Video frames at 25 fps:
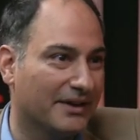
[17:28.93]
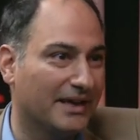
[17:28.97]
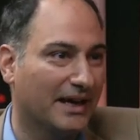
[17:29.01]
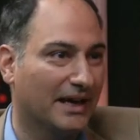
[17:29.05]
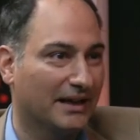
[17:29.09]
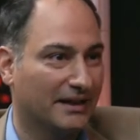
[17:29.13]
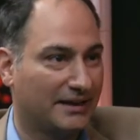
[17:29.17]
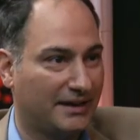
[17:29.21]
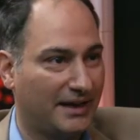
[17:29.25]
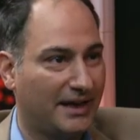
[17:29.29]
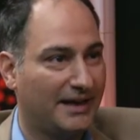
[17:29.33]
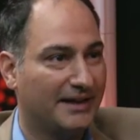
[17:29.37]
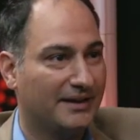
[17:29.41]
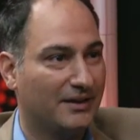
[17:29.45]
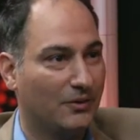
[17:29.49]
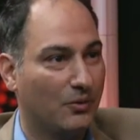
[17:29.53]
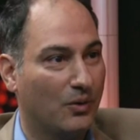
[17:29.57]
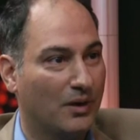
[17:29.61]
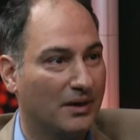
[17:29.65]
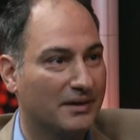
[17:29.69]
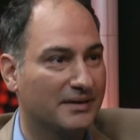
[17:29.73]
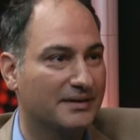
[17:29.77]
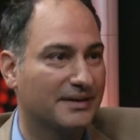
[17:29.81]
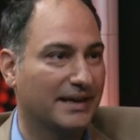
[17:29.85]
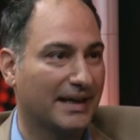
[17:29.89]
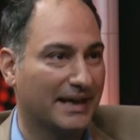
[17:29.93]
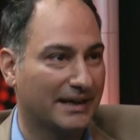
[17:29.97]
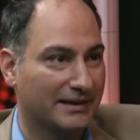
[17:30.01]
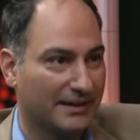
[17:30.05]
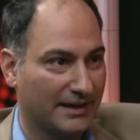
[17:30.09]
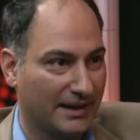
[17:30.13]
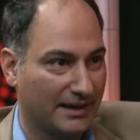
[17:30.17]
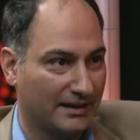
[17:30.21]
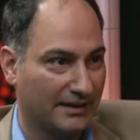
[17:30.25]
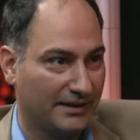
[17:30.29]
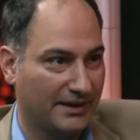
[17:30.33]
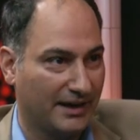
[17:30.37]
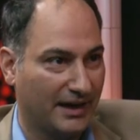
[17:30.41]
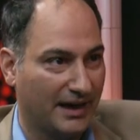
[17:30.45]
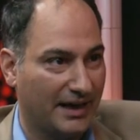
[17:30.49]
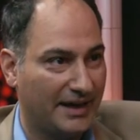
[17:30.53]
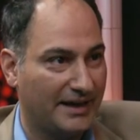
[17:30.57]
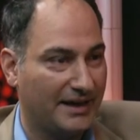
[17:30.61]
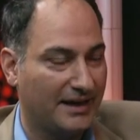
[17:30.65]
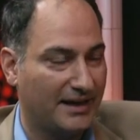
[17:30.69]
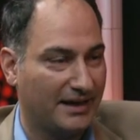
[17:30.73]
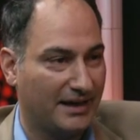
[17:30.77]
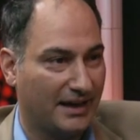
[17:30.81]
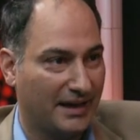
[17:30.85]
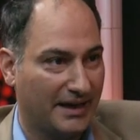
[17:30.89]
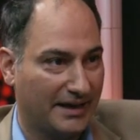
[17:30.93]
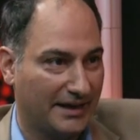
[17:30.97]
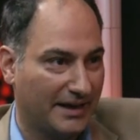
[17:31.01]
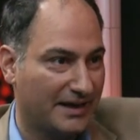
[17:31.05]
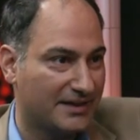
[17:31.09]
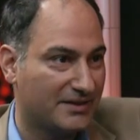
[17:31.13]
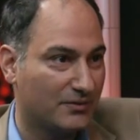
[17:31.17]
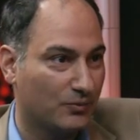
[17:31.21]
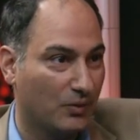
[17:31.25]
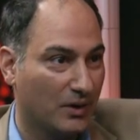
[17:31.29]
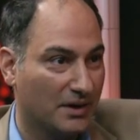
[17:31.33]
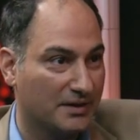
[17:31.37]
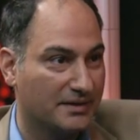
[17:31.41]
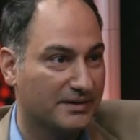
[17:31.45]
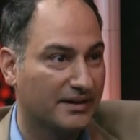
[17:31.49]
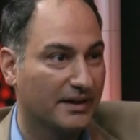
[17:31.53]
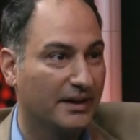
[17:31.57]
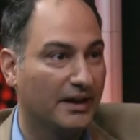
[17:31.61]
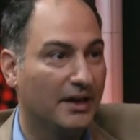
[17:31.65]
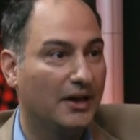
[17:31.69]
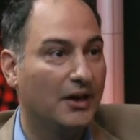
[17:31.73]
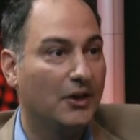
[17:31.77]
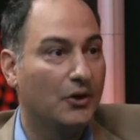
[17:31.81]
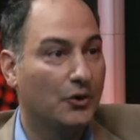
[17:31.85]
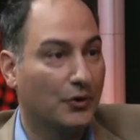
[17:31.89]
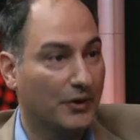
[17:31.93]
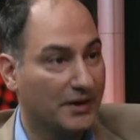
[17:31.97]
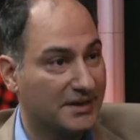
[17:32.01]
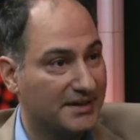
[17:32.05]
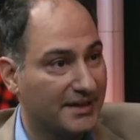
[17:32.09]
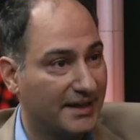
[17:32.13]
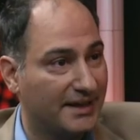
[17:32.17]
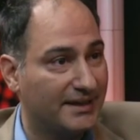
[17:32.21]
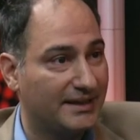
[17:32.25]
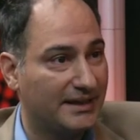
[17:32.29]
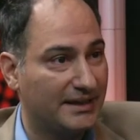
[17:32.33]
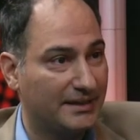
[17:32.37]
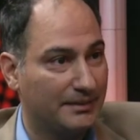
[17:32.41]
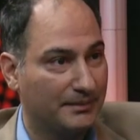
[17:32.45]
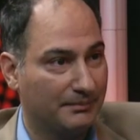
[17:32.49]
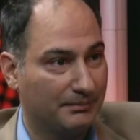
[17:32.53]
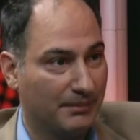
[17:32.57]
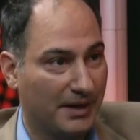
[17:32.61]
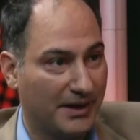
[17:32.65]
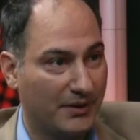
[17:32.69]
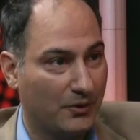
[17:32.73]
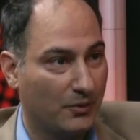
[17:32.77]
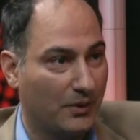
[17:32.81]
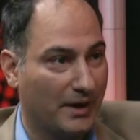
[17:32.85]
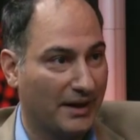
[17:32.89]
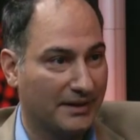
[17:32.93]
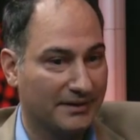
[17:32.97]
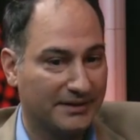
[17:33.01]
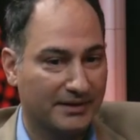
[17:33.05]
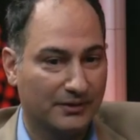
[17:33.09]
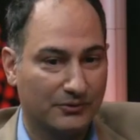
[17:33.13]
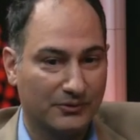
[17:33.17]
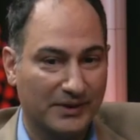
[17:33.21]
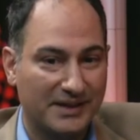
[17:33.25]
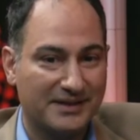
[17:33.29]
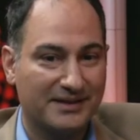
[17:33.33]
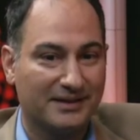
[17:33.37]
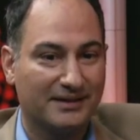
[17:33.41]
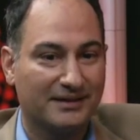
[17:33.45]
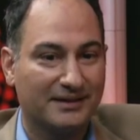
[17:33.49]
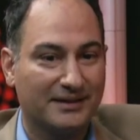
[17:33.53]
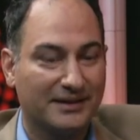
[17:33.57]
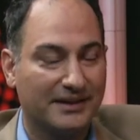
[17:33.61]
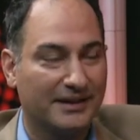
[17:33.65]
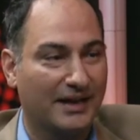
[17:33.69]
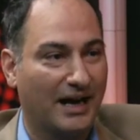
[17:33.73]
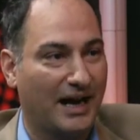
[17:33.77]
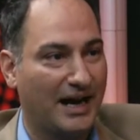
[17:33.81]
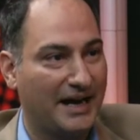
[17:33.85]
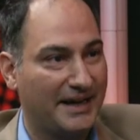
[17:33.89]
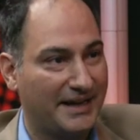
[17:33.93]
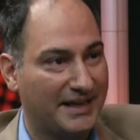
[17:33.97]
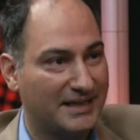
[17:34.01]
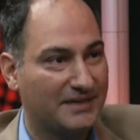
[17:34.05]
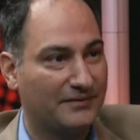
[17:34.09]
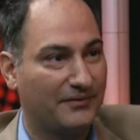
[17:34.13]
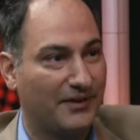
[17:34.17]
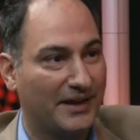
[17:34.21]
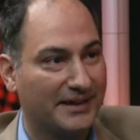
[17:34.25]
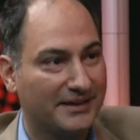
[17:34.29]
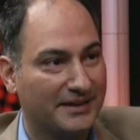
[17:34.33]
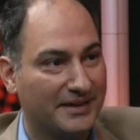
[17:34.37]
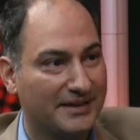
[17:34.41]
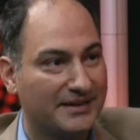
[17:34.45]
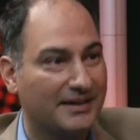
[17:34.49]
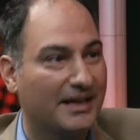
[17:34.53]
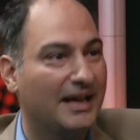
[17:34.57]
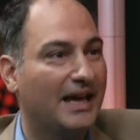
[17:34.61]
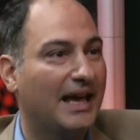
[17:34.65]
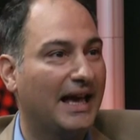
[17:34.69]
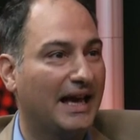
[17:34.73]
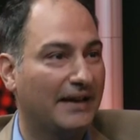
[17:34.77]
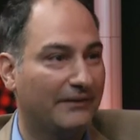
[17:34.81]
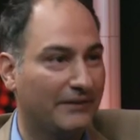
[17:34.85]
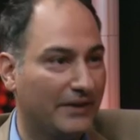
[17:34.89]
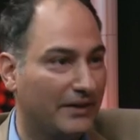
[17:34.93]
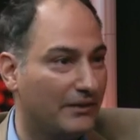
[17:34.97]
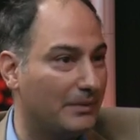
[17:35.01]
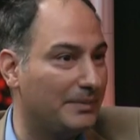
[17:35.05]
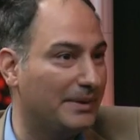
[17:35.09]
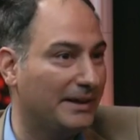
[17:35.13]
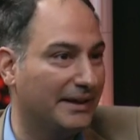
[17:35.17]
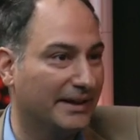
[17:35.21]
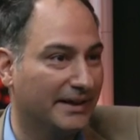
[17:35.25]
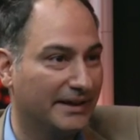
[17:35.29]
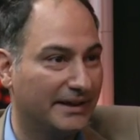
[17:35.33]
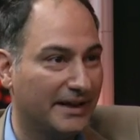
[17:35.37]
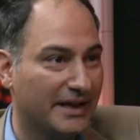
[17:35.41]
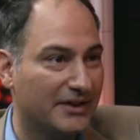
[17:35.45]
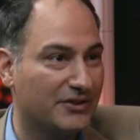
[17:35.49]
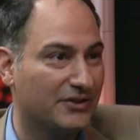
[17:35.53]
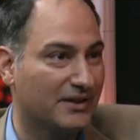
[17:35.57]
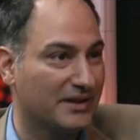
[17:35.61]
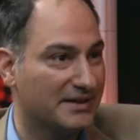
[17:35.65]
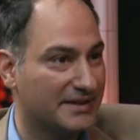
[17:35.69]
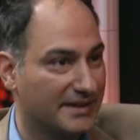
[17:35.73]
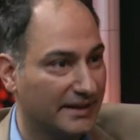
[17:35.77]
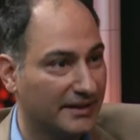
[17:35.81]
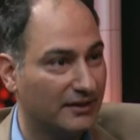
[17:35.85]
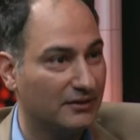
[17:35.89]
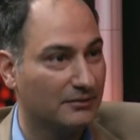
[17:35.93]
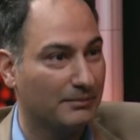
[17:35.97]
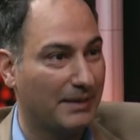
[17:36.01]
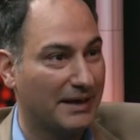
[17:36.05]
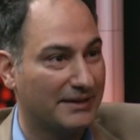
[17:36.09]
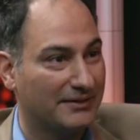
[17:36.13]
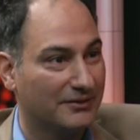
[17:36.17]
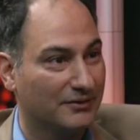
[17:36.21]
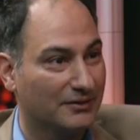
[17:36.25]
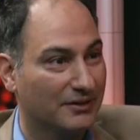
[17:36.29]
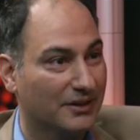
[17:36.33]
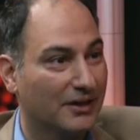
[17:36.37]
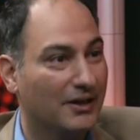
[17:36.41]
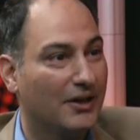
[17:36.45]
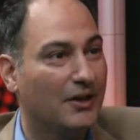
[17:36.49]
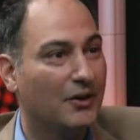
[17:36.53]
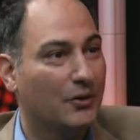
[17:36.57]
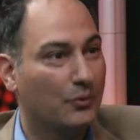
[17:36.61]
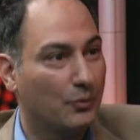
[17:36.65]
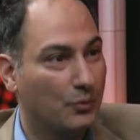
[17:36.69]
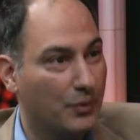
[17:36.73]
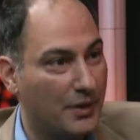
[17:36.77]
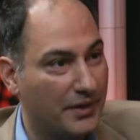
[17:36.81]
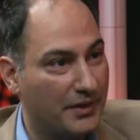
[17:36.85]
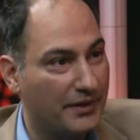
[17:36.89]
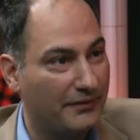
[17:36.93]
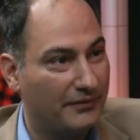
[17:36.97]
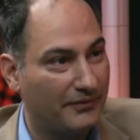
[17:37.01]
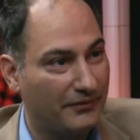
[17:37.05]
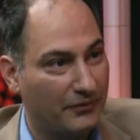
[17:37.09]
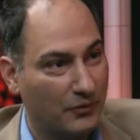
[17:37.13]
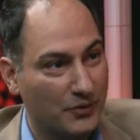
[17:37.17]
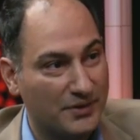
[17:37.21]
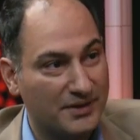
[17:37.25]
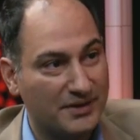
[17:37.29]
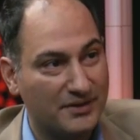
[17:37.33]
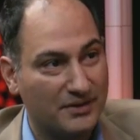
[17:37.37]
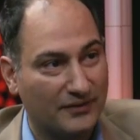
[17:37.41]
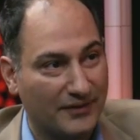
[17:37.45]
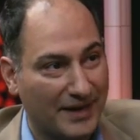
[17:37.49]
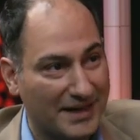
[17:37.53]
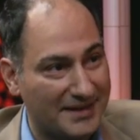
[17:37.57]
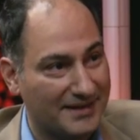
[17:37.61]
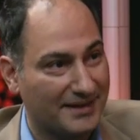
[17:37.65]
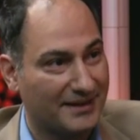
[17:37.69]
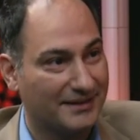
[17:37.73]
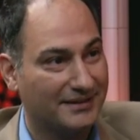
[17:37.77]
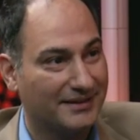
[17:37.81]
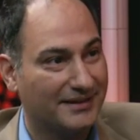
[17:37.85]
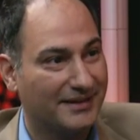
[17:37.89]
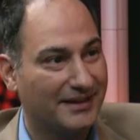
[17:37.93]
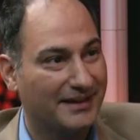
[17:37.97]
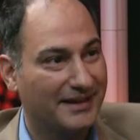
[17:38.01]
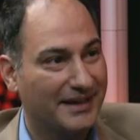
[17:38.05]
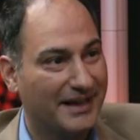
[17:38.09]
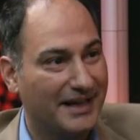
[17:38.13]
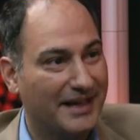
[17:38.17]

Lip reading: The Al-Qaeda ones and the IS ones, who incidentally, by the way, until recently, IS fighters have never been engaged in a single battle with the forces of Assad.